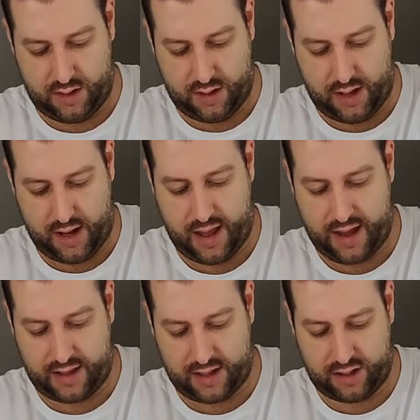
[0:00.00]
I like
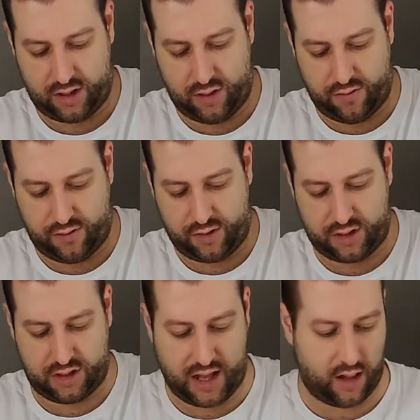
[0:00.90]
that it's so
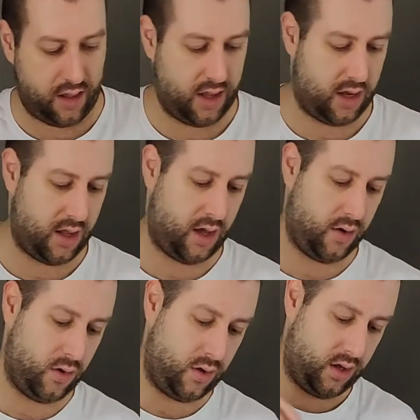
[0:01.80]
versatile in how
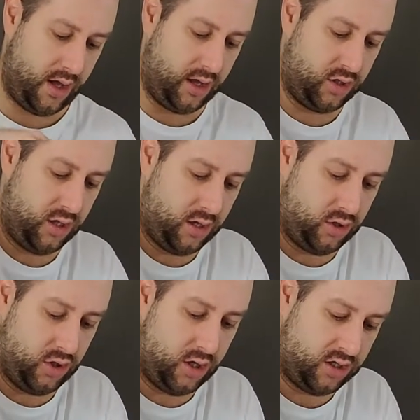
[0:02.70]
you can actually
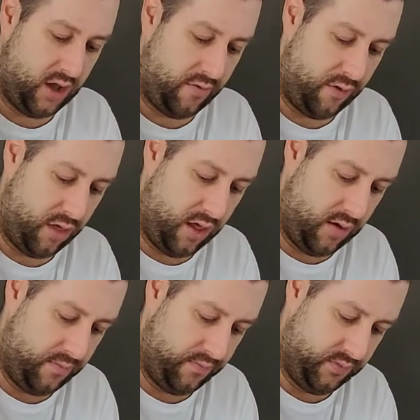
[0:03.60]
adjust everything.
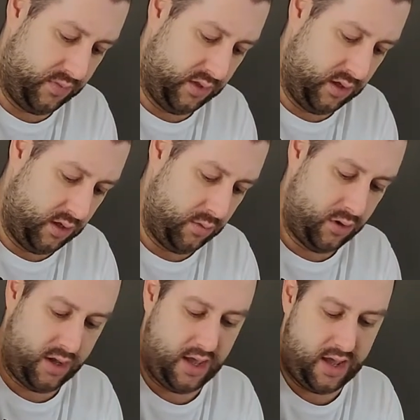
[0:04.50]
But
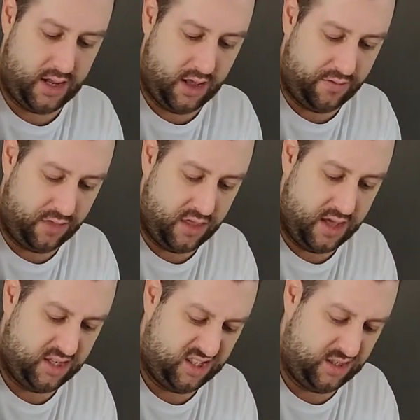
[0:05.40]
again, even
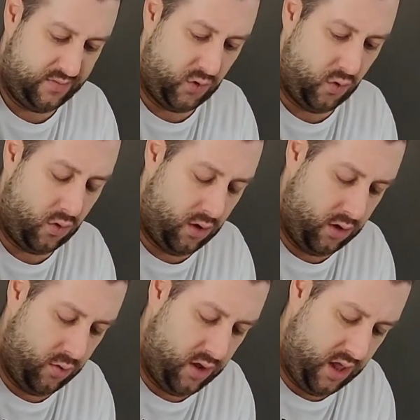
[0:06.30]
this, oh, you
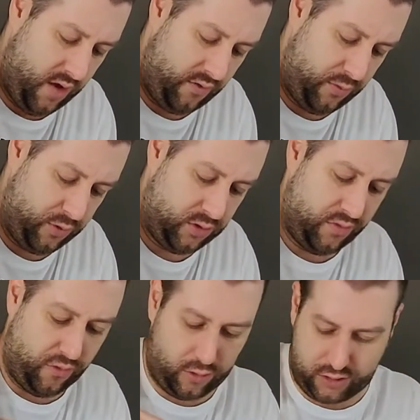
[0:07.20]
really have to put some
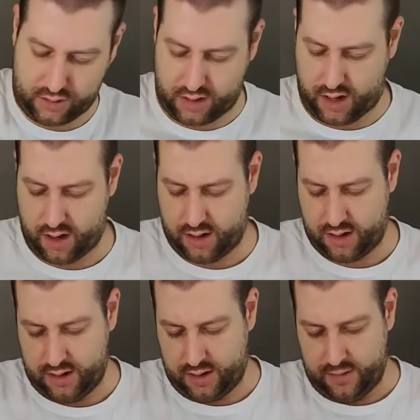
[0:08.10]
force on there.
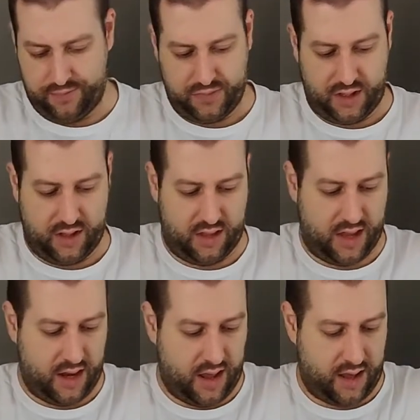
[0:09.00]
And
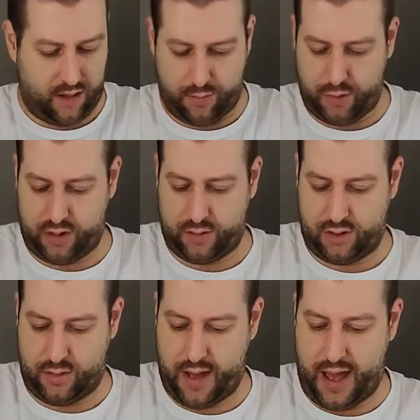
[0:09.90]
then I can put them to the
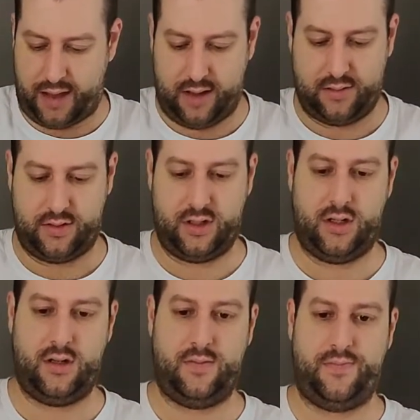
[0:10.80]
back. See?
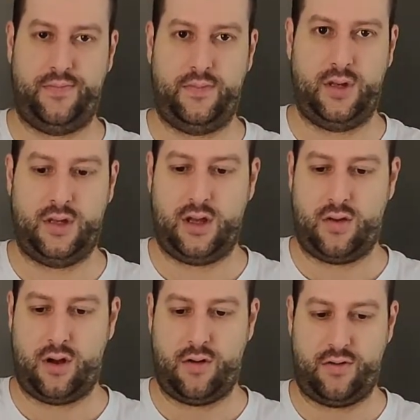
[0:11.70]
Now
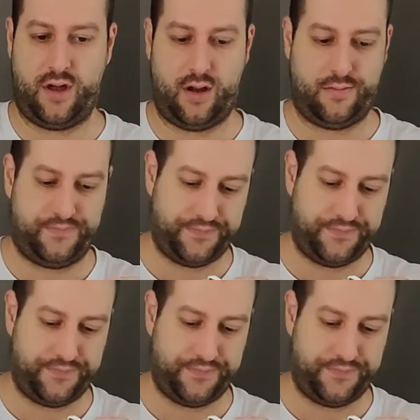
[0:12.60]
they're over here.